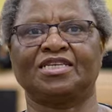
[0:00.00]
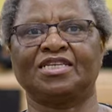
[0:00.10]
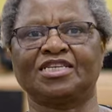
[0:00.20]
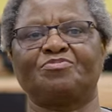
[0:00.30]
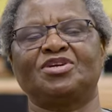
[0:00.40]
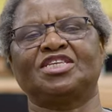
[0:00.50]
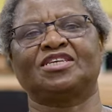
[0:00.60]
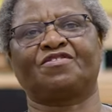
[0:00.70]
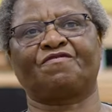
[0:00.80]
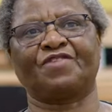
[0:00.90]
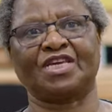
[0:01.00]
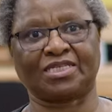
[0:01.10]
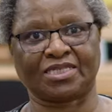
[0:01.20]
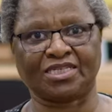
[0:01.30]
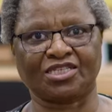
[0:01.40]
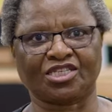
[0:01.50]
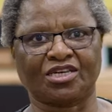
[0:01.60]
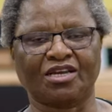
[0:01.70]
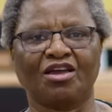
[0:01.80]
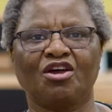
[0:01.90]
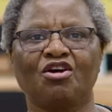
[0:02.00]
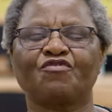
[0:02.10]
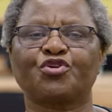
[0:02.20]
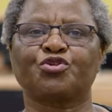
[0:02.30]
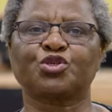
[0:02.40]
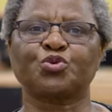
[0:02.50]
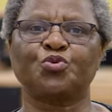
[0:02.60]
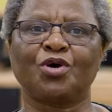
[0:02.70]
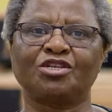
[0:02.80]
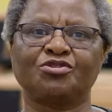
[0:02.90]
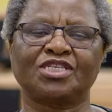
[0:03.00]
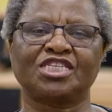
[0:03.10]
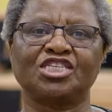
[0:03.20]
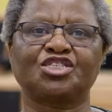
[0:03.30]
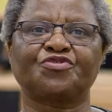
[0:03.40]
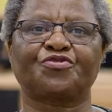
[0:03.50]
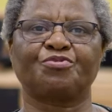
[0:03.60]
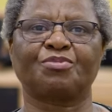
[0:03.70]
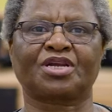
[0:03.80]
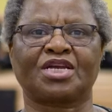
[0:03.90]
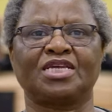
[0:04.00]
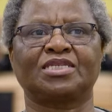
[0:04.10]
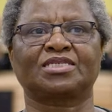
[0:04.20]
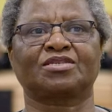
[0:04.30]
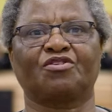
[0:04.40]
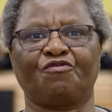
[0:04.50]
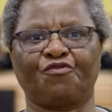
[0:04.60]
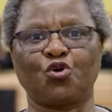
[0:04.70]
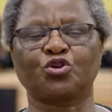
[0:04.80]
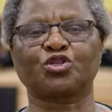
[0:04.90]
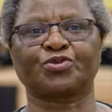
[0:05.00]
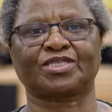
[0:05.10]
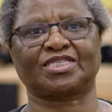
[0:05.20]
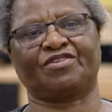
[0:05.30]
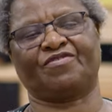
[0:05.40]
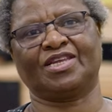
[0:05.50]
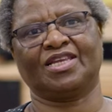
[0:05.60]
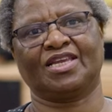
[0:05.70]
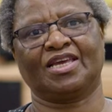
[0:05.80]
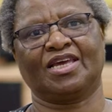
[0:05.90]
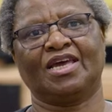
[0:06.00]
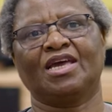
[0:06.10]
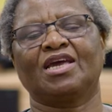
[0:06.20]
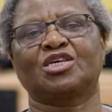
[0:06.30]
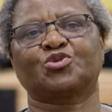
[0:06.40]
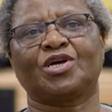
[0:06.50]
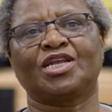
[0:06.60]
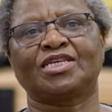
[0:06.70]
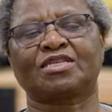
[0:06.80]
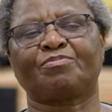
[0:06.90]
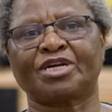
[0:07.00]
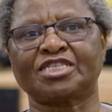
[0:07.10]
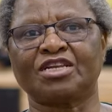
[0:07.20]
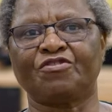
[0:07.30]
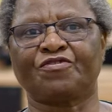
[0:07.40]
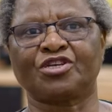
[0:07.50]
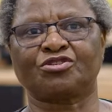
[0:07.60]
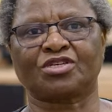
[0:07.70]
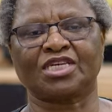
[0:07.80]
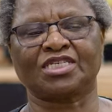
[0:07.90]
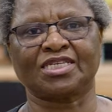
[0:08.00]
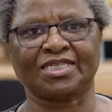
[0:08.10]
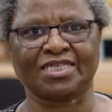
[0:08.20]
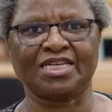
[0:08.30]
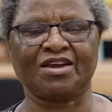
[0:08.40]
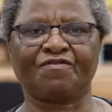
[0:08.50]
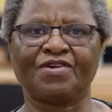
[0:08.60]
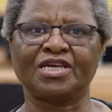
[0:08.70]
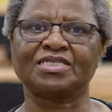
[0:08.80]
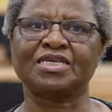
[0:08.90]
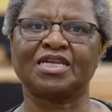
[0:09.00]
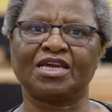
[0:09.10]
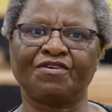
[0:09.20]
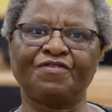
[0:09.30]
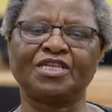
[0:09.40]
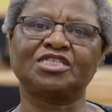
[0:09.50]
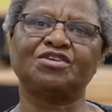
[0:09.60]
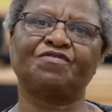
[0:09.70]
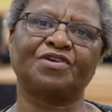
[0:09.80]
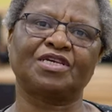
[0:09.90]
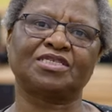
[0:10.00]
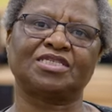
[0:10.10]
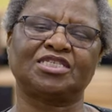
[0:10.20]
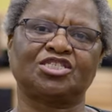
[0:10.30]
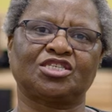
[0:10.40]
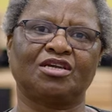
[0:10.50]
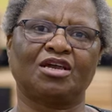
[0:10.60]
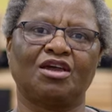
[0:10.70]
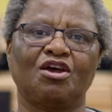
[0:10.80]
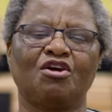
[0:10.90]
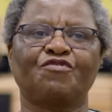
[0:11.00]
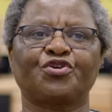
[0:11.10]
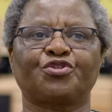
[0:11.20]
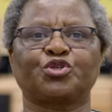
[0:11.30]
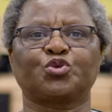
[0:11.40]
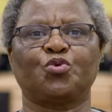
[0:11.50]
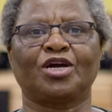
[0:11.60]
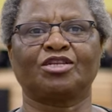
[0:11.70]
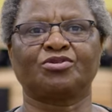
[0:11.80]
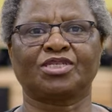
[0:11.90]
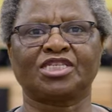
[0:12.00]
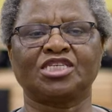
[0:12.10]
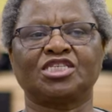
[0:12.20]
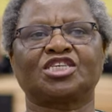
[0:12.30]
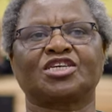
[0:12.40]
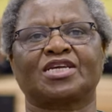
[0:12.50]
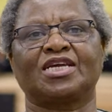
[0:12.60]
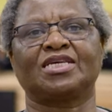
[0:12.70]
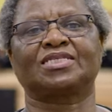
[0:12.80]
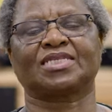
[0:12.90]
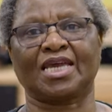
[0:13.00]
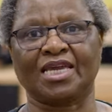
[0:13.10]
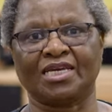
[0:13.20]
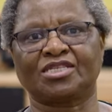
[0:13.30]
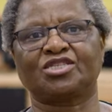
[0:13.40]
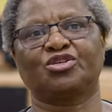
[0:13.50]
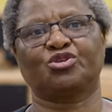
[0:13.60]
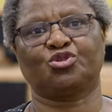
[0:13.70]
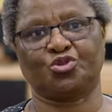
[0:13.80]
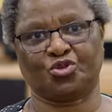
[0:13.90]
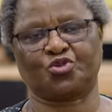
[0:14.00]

Intermediate Phase Teaching, for those who want to teach from grades 4 to 7, as well as the Bachelor of Education Senior Phase and FET Phase Teaching, for those who want to teach grades 8 to